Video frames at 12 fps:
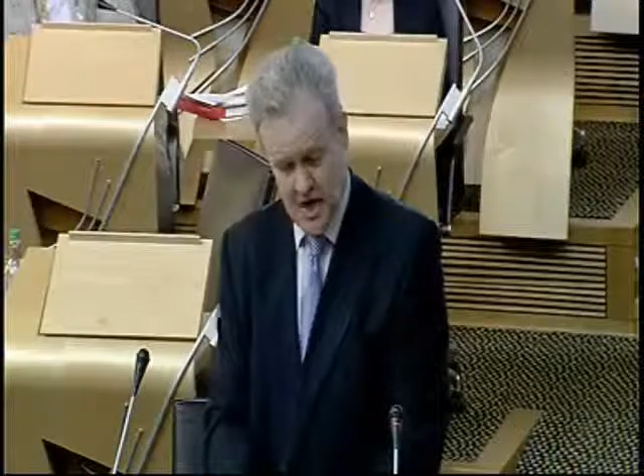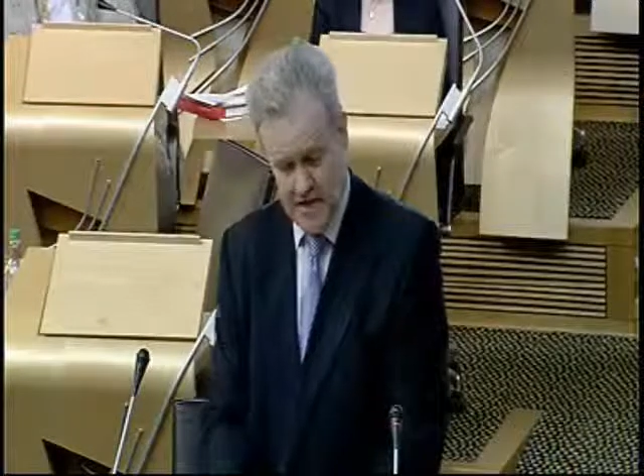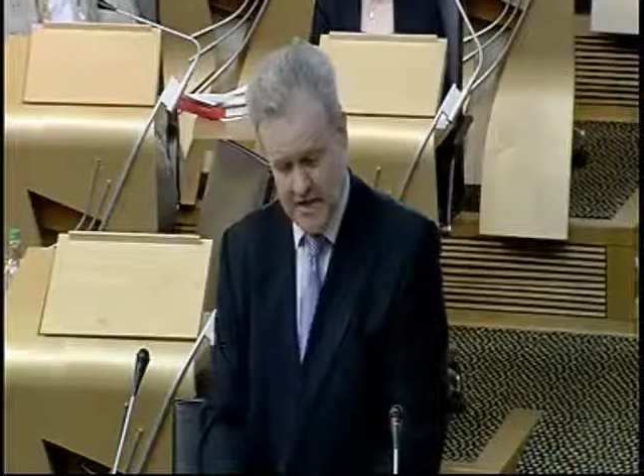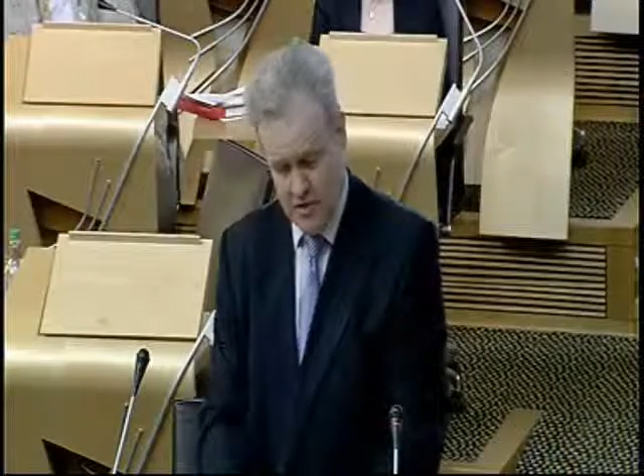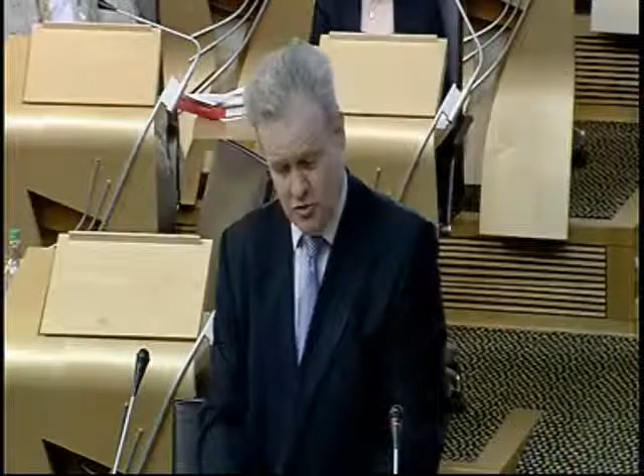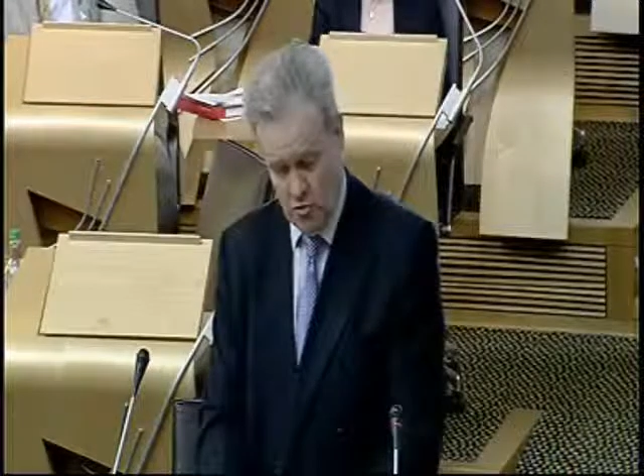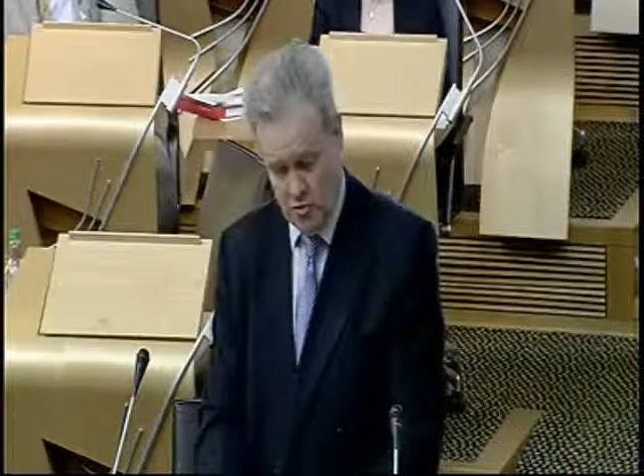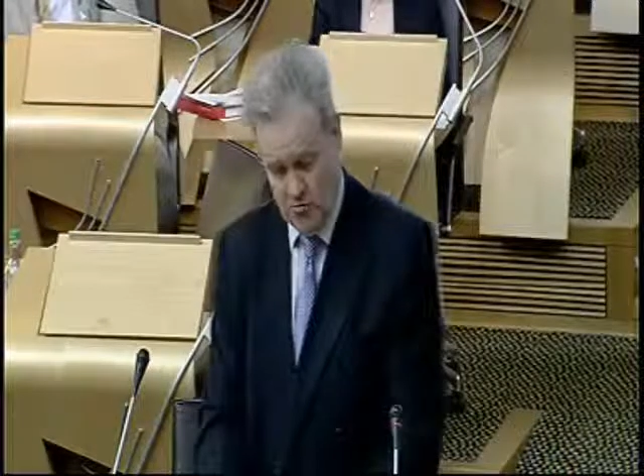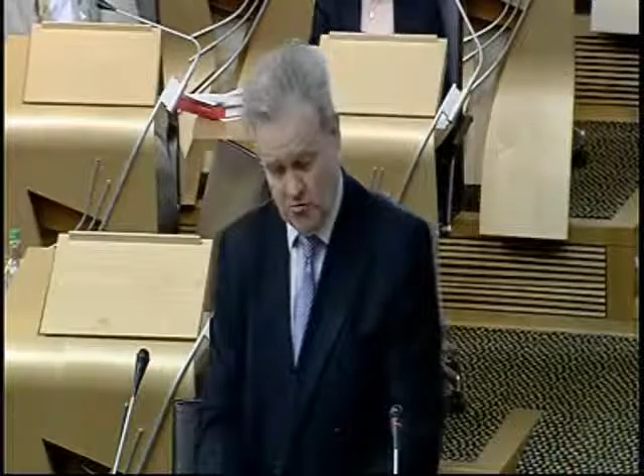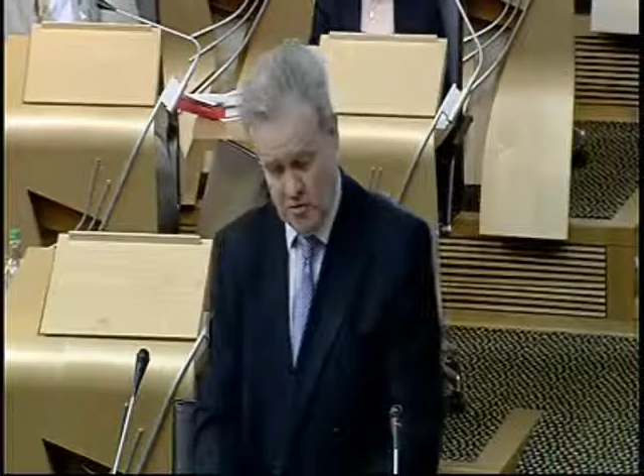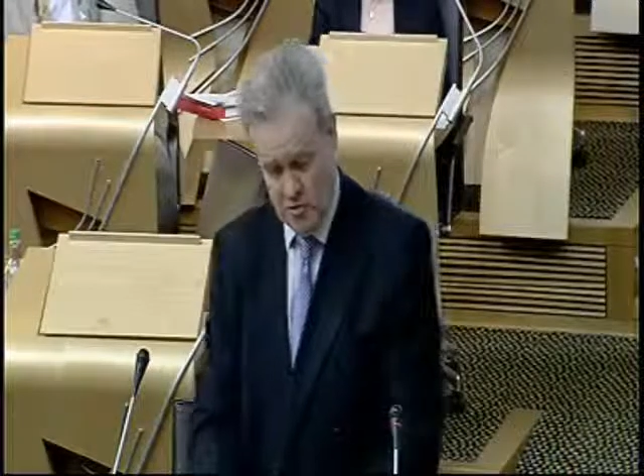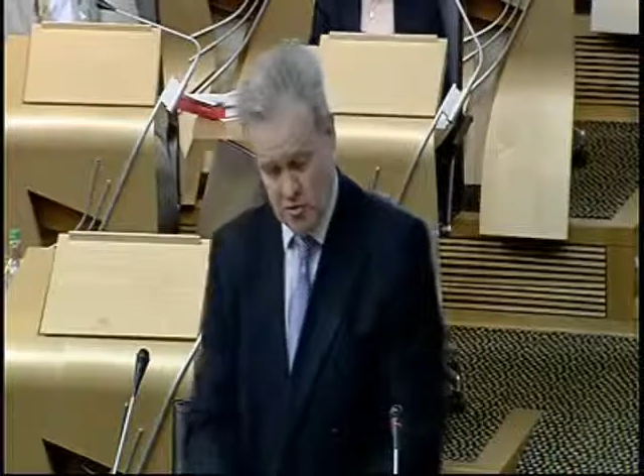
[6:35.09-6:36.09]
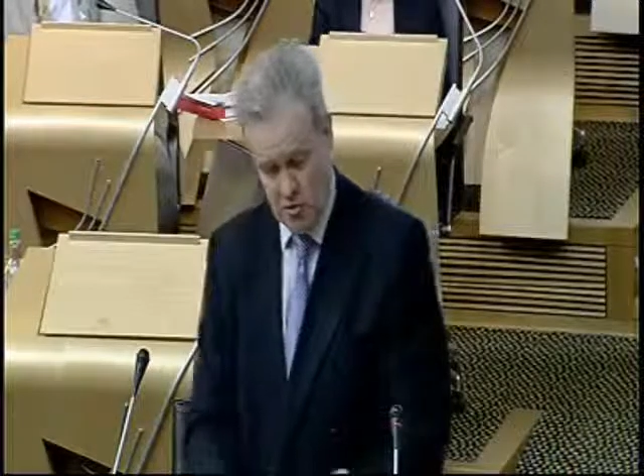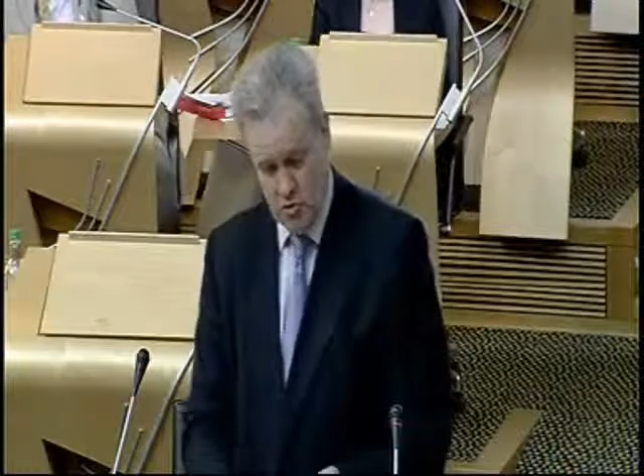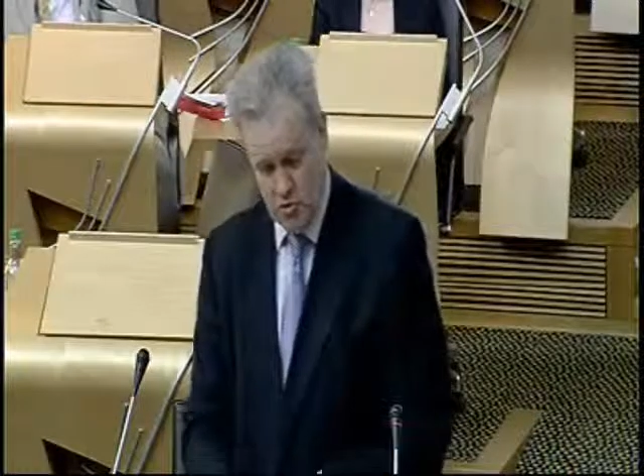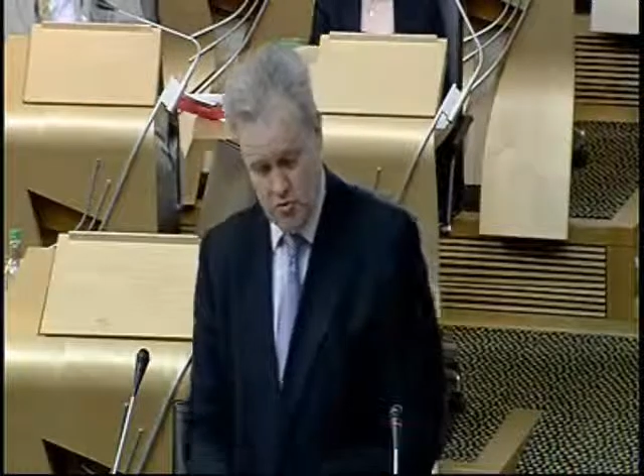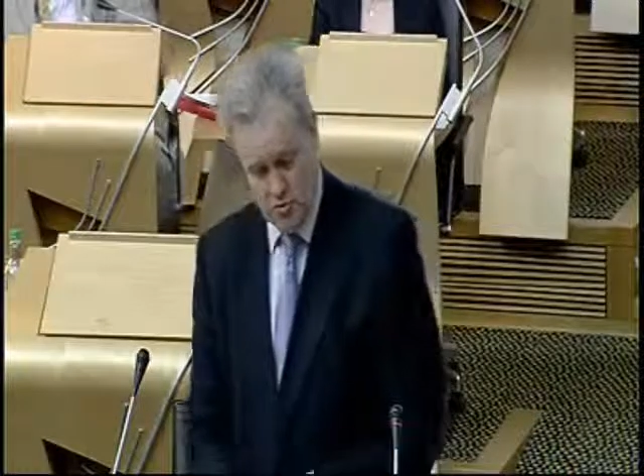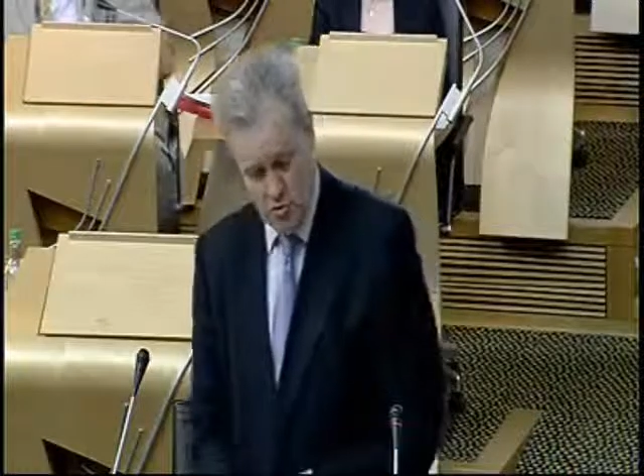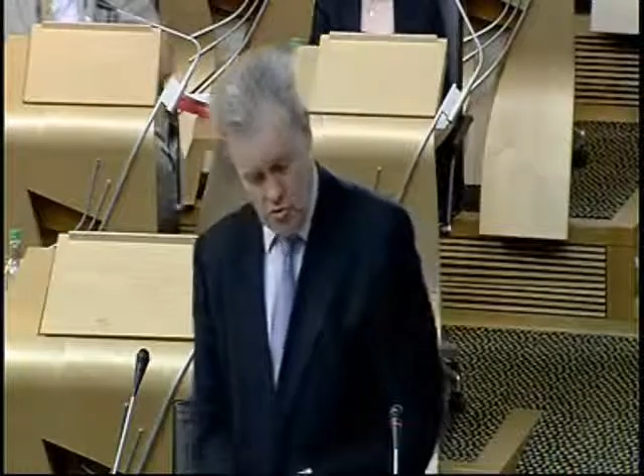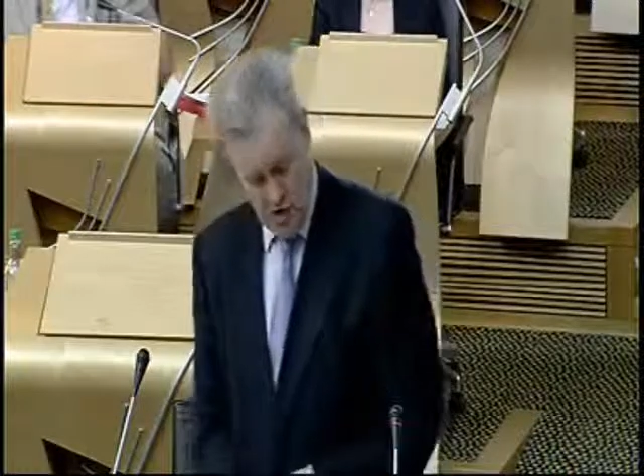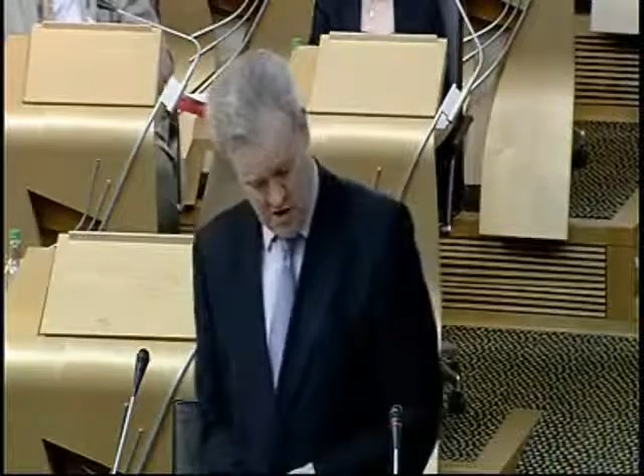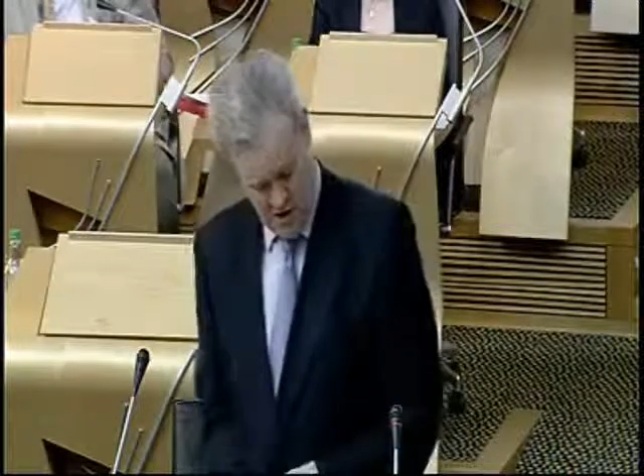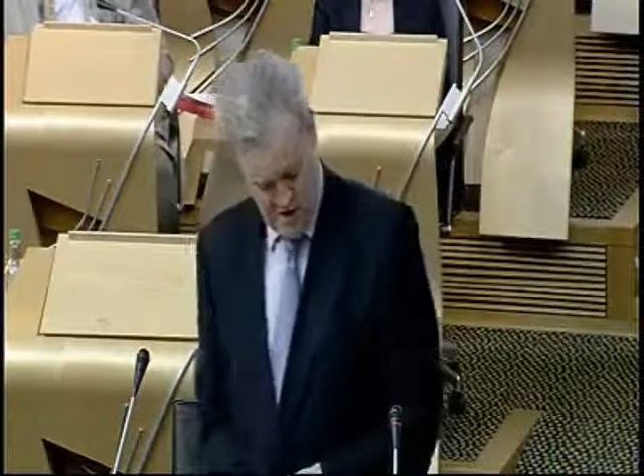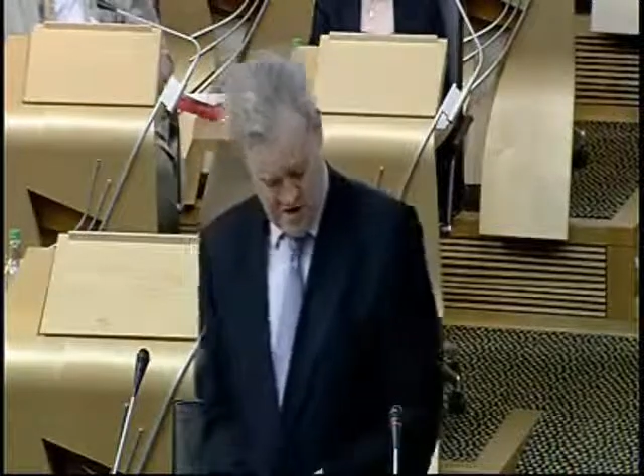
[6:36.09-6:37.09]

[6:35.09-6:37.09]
and I know that there is an open door